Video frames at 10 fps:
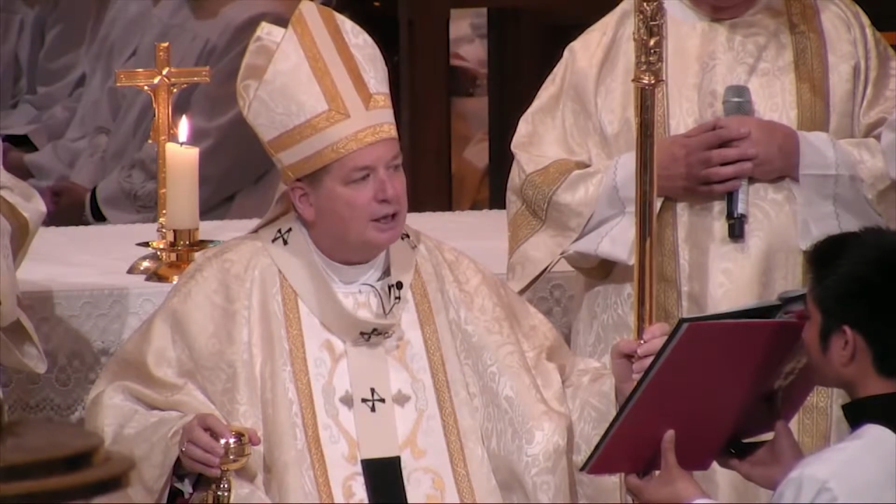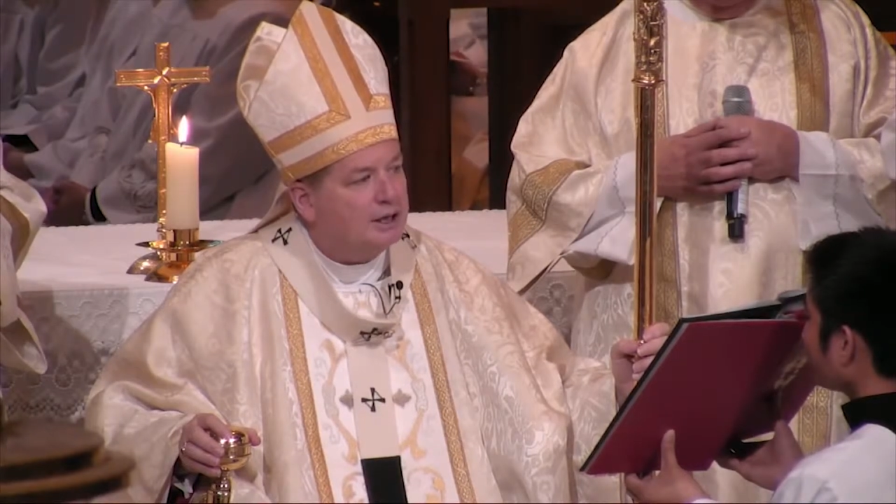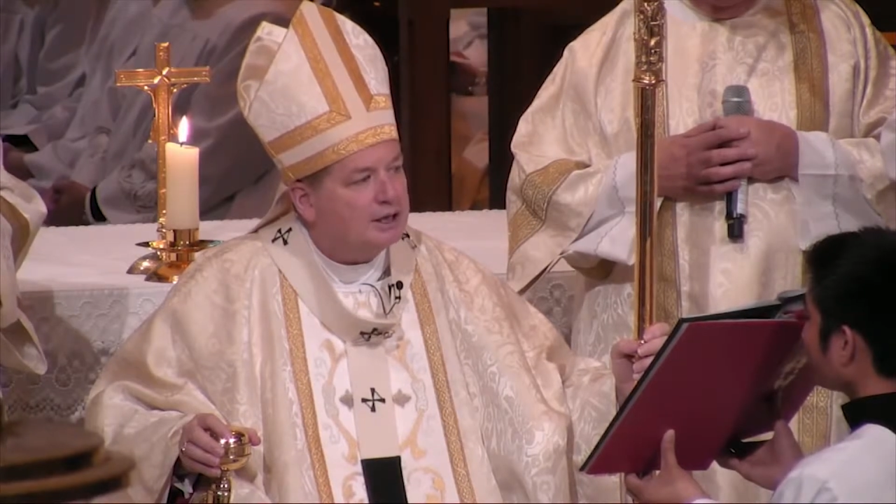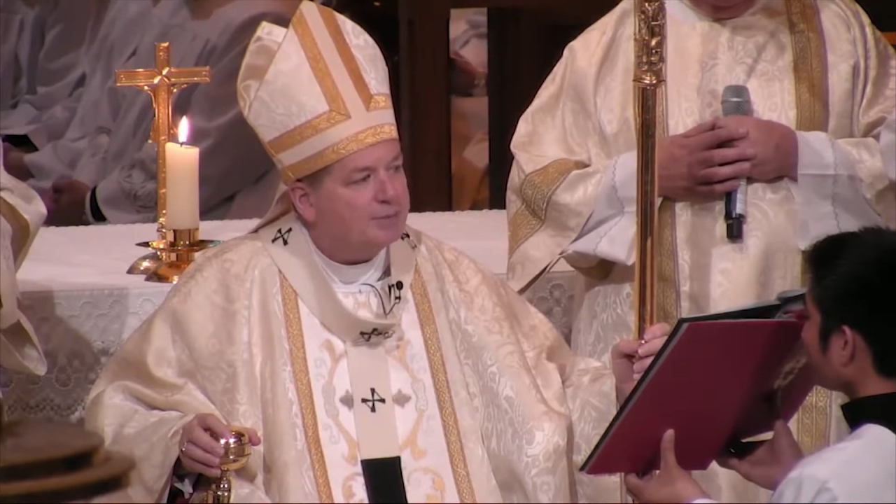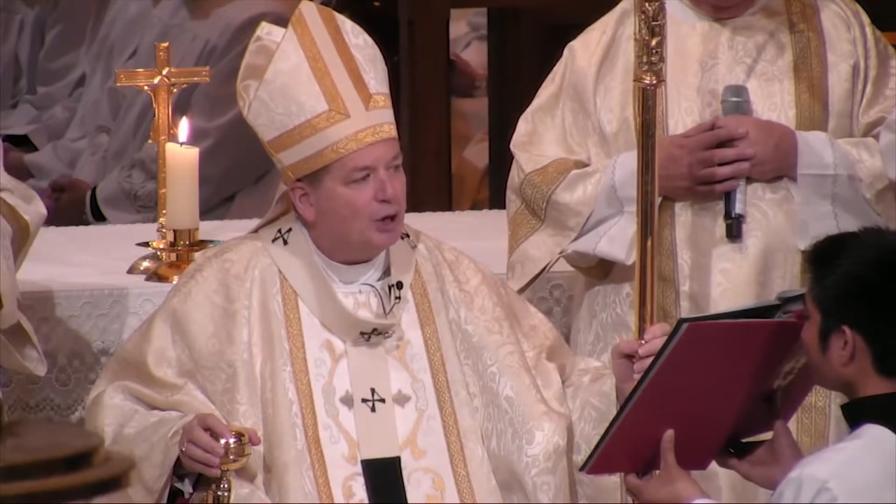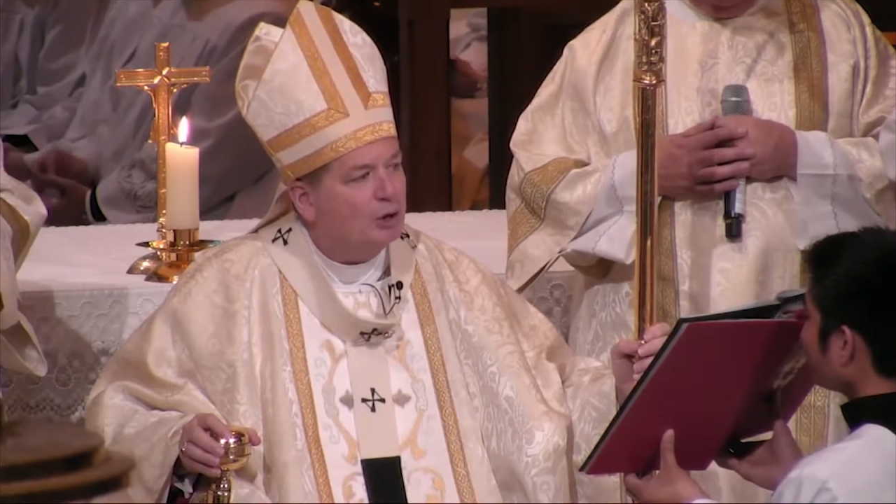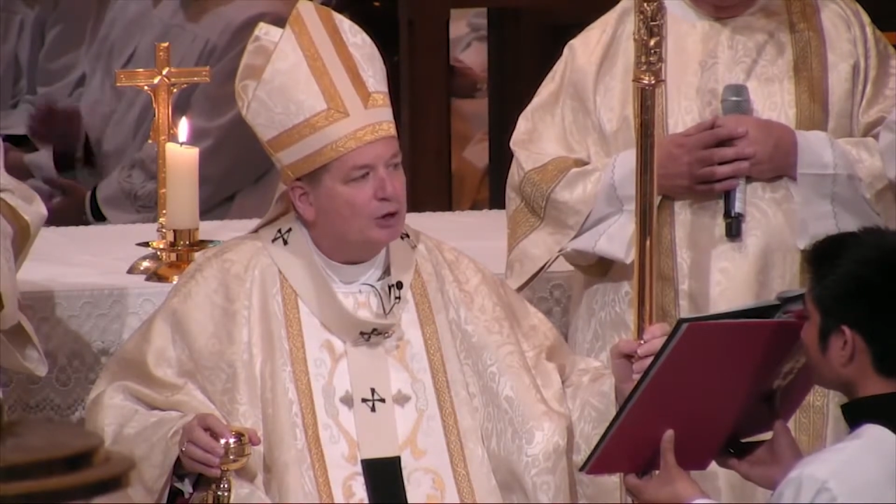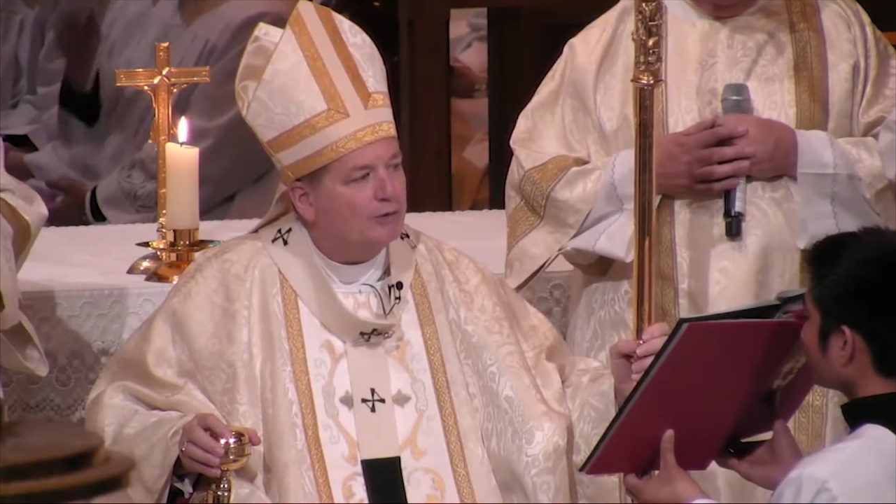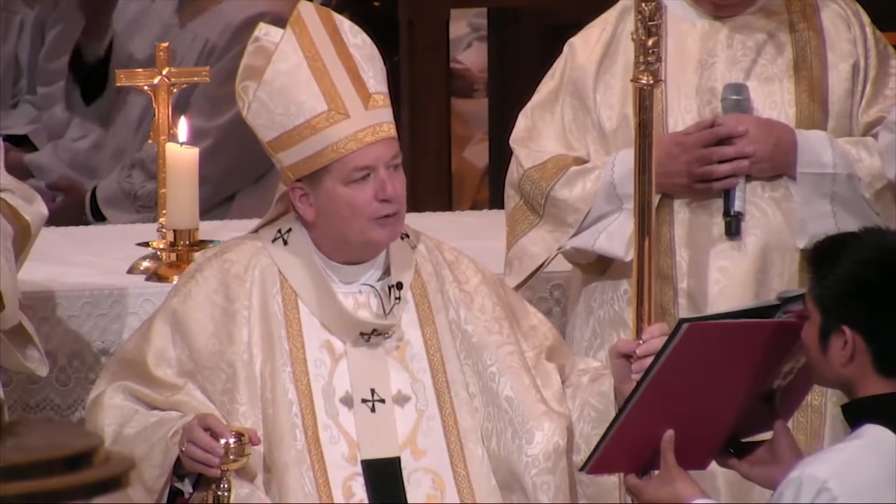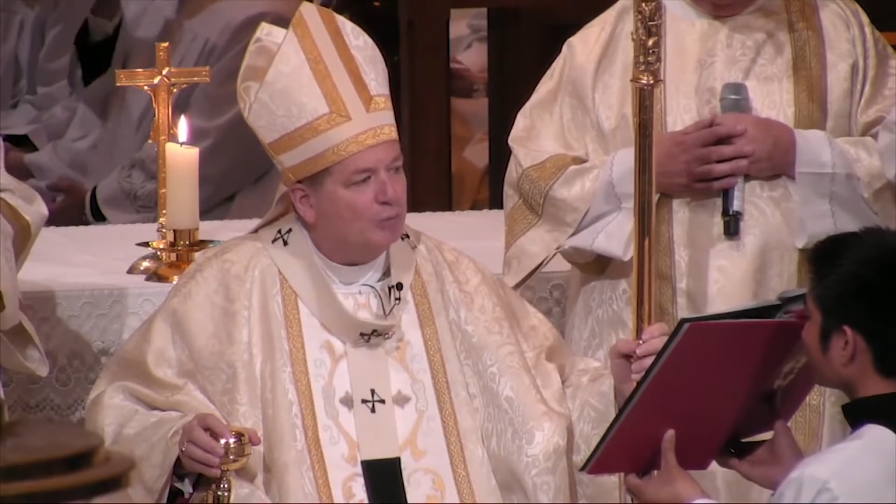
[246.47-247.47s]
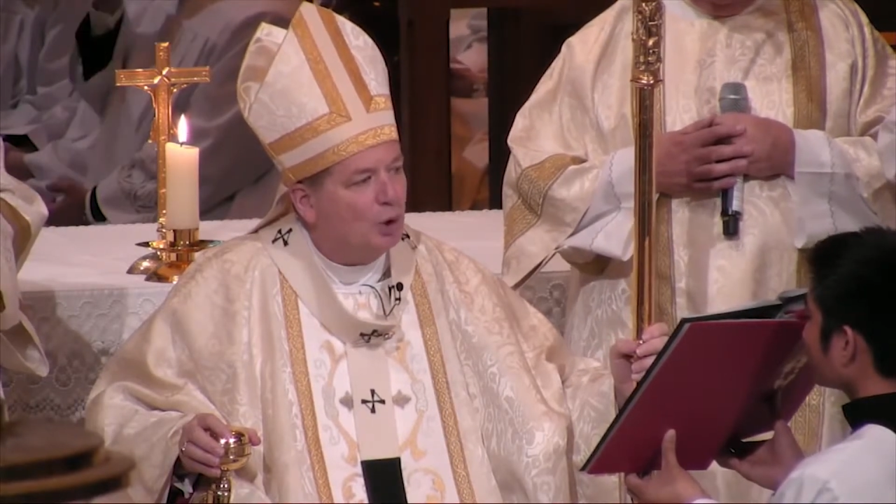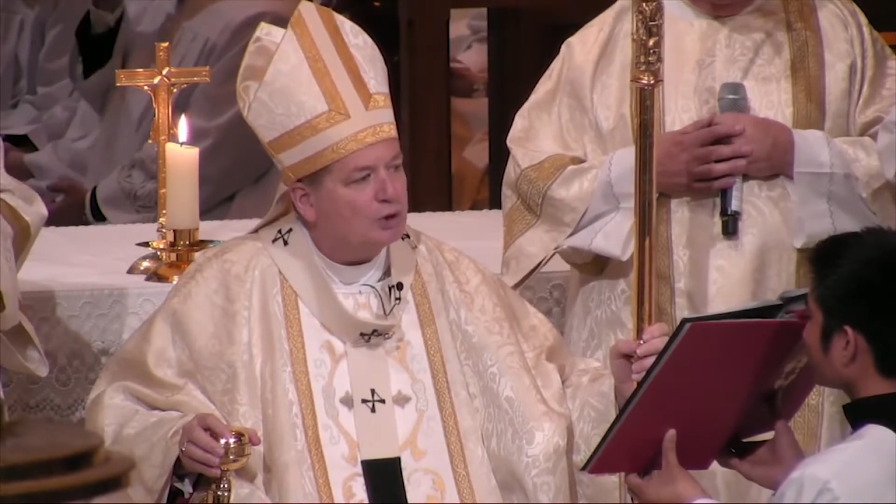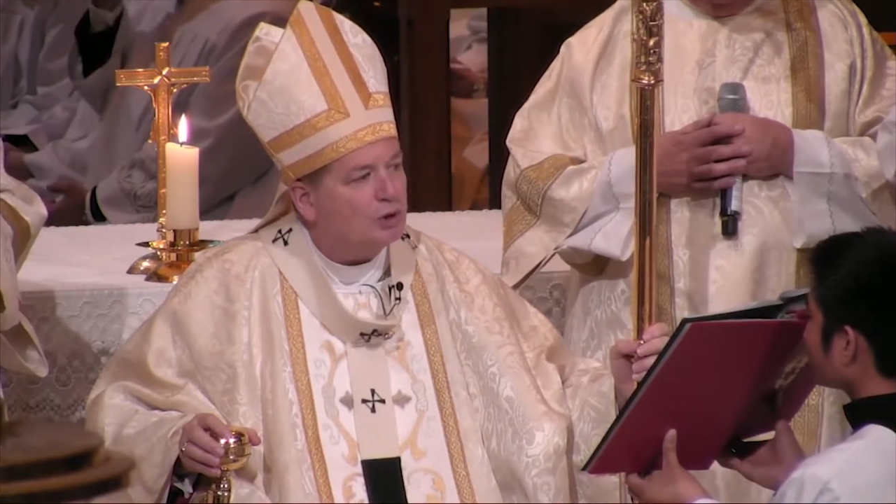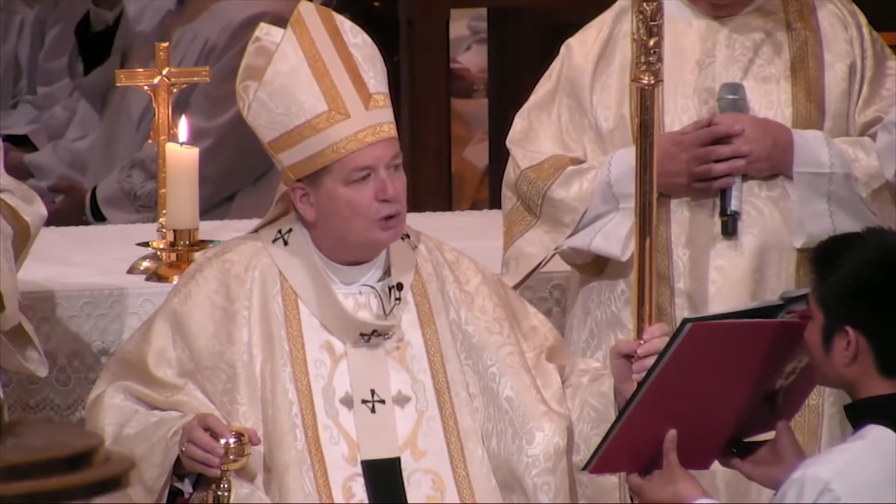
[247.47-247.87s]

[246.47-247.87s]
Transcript: spoke of a mortal